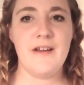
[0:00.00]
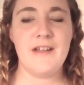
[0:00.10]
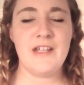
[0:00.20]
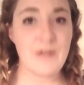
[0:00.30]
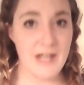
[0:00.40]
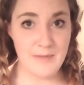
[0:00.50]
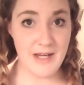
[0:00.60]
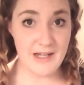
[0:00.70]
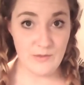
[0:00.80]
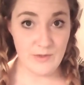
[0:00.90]
you can be
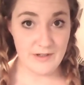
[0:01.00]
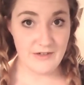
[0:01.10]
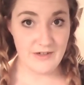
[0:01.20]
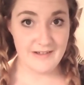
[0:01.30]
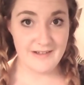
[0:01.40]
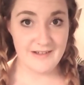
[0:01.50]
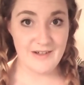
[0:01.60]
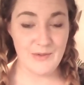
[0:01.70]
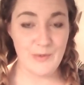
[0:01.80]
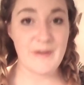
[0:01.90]
anyone, Chris,
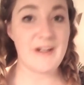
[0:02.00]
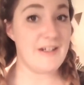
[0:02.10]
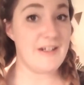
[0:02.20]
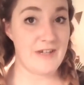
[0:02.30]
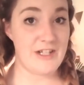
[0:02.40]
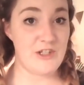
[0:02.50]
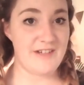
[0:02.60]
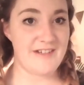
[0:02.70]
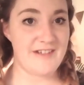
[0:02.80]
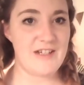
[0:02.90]
with an undefined G
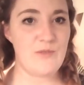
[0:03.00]
center,